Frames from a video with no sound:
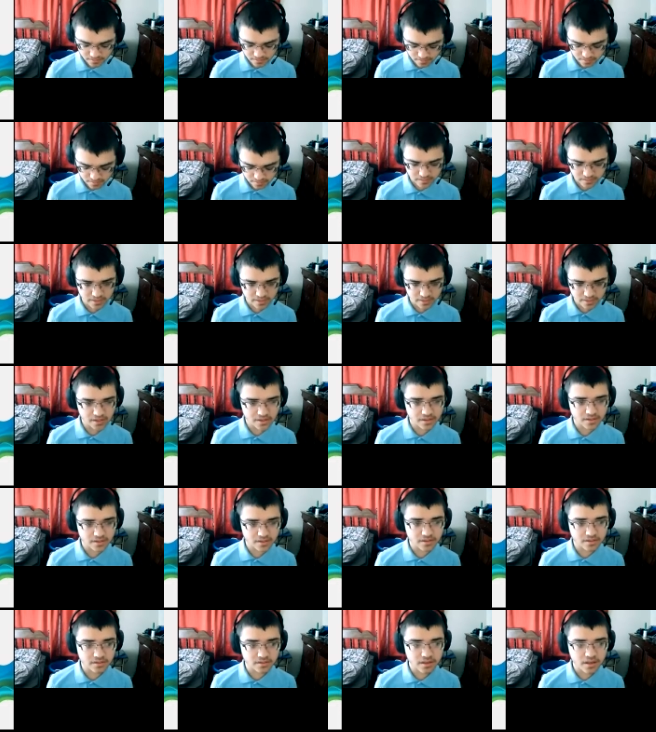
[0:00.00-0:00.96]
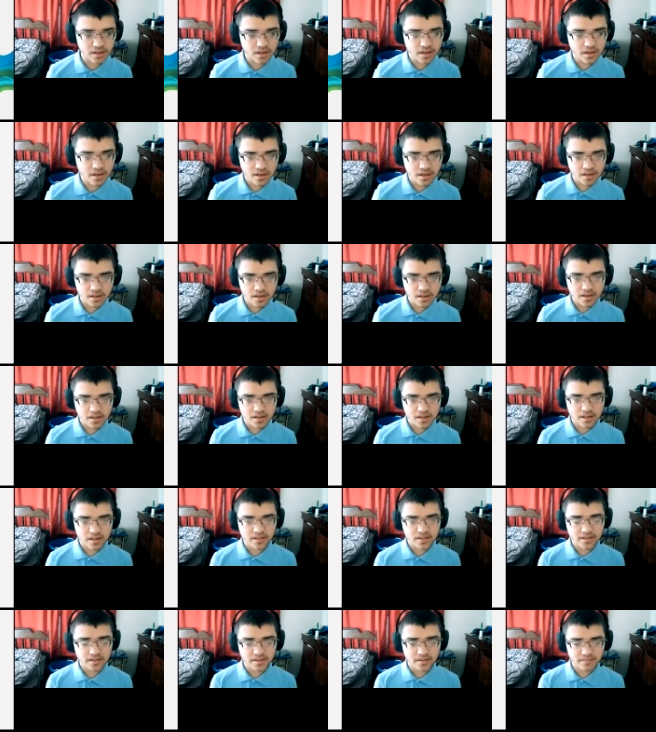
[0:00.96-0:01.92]
And so
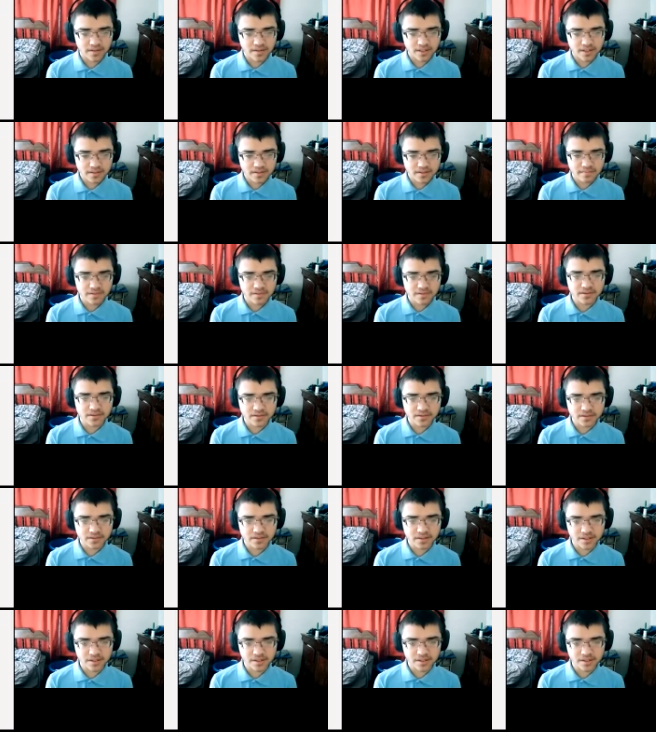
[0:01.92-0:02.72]
a vector field